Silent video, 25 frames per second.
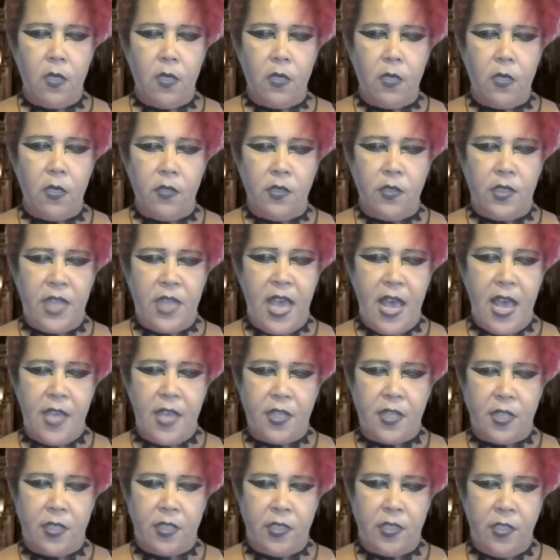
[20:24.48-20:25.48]
Death
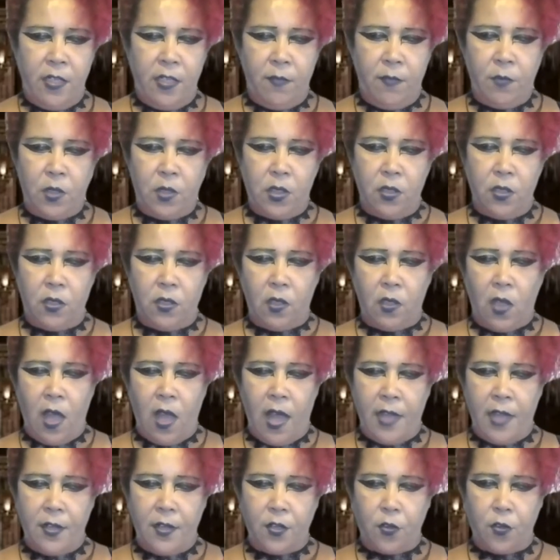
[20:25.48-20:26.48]
seemed to
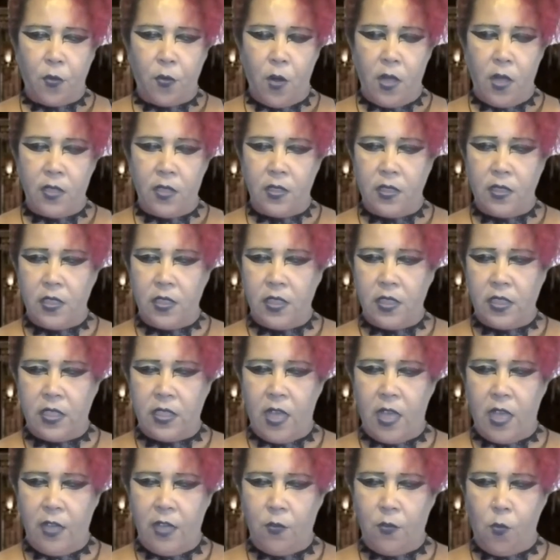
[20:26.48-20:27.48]
glide across the
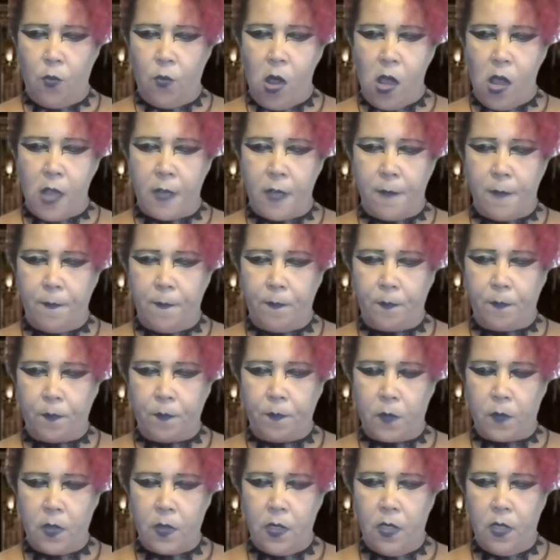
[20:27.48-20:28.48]
sidewalk.
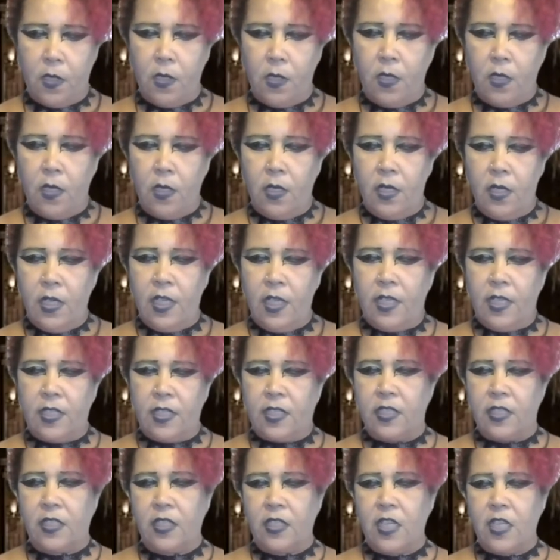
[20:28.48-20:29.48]
His
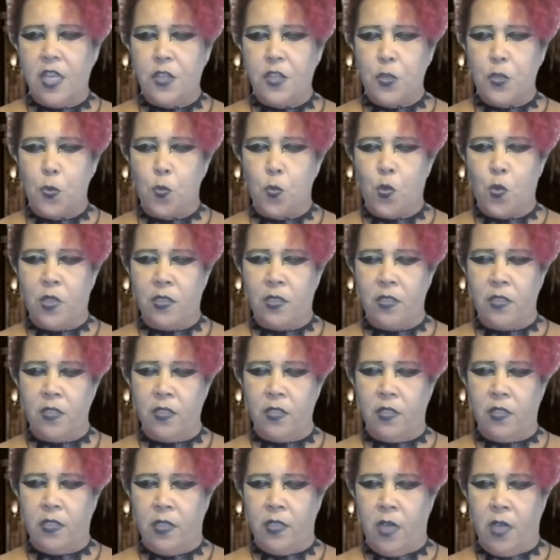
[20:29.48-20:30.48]
slither wasn't
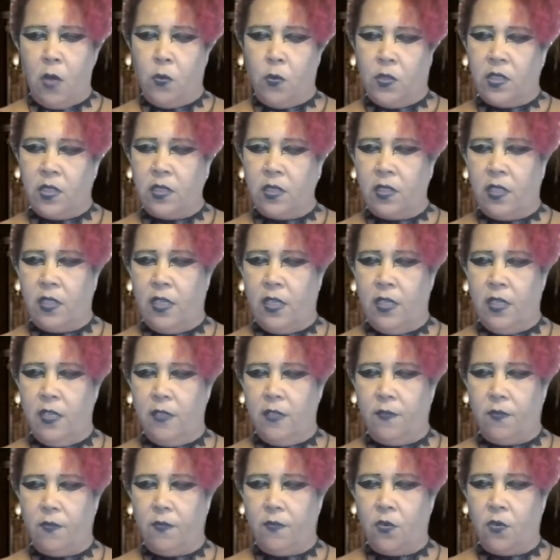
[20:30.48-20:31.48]
ghostly
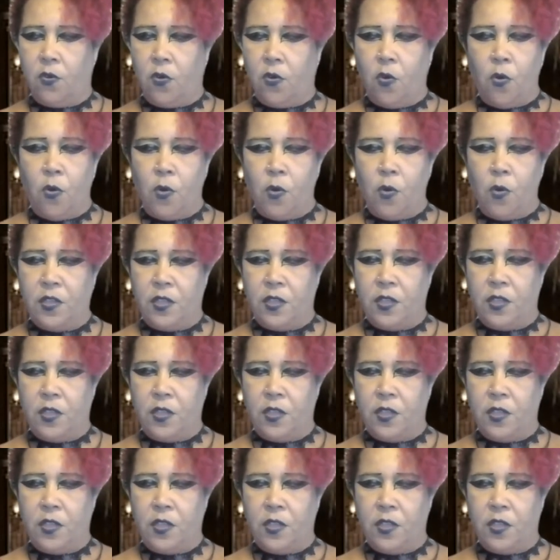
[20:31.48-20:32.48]
or
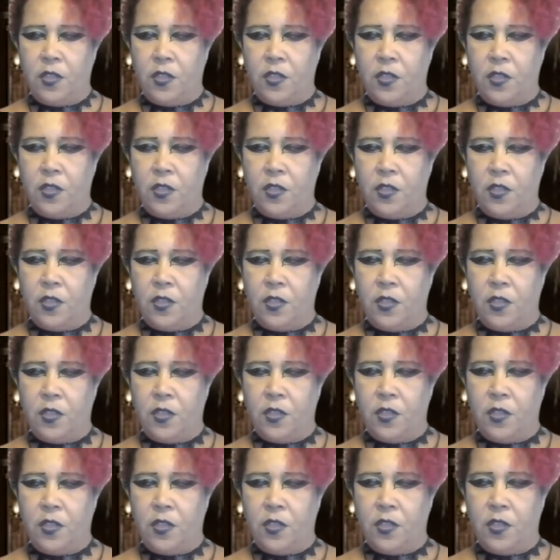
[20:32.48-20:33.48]
ethereal.
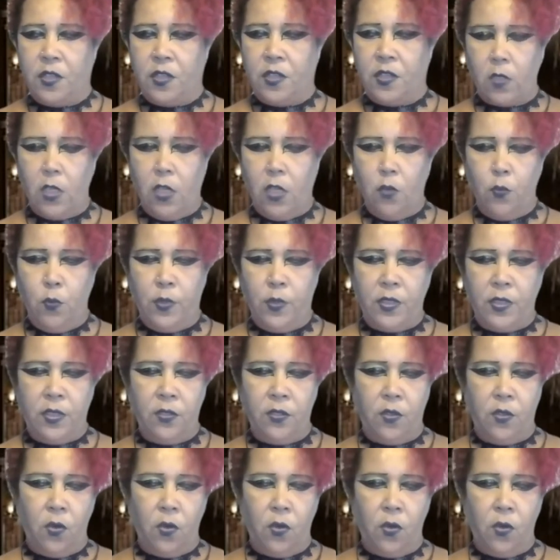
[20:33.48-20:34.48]
It was an
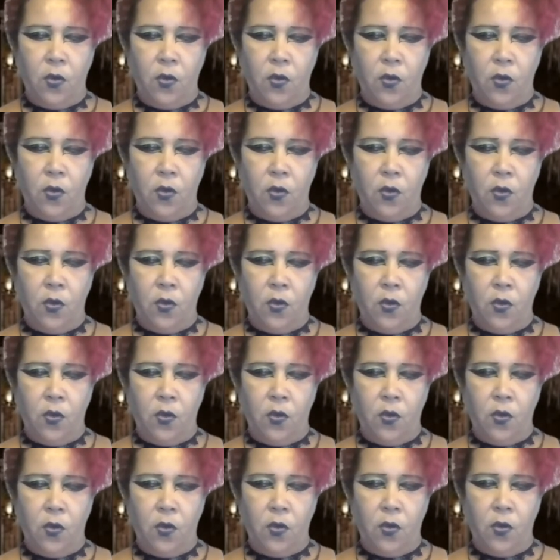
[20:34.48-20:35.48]

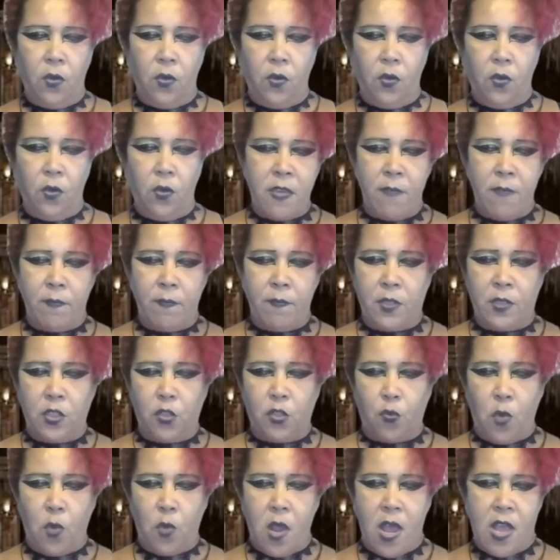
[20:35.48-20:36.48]
old pimp
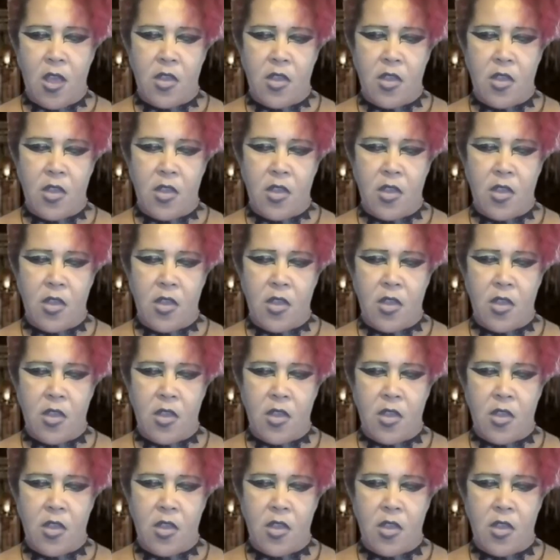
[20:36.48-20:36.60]
strut,